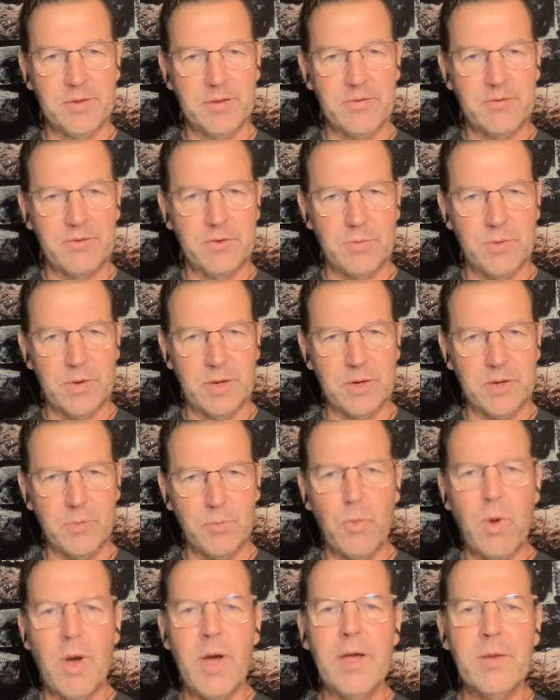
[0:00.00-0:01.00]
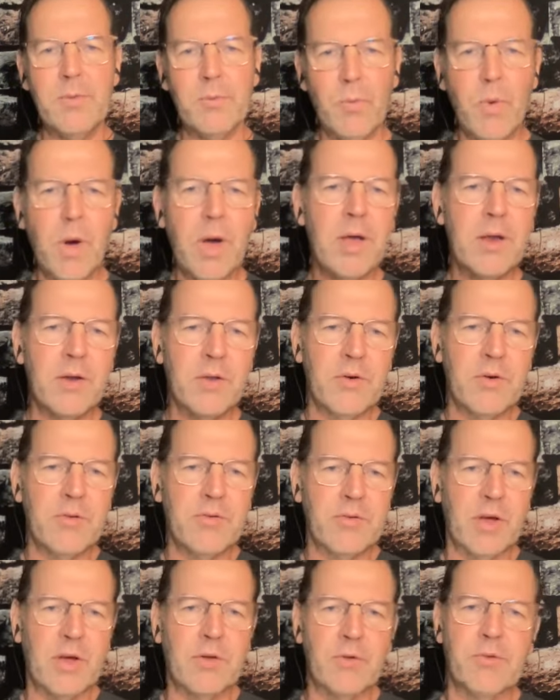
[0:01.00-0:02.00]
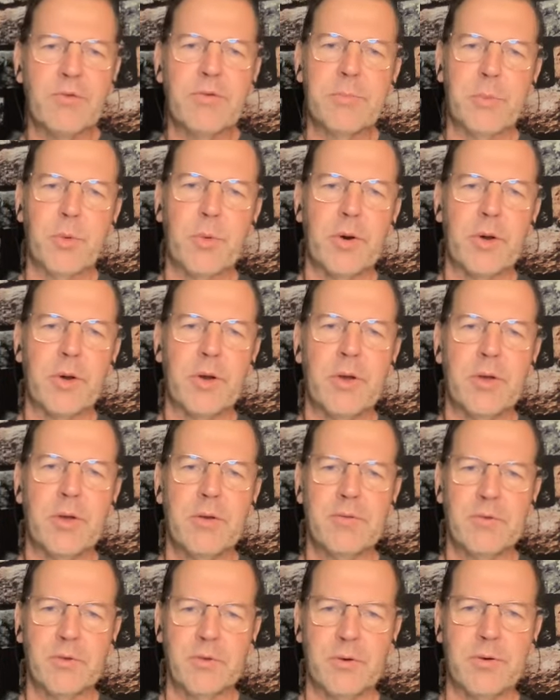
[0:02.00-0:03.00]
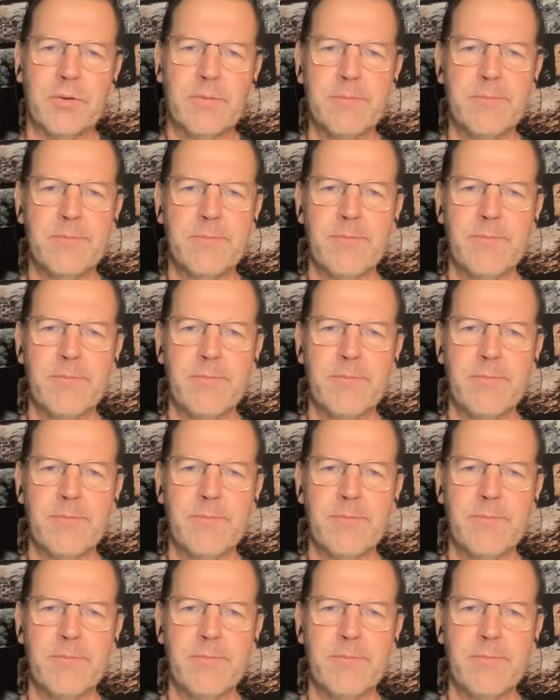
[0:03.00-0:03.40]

that's unique. Why another cyclosporine, Sonja?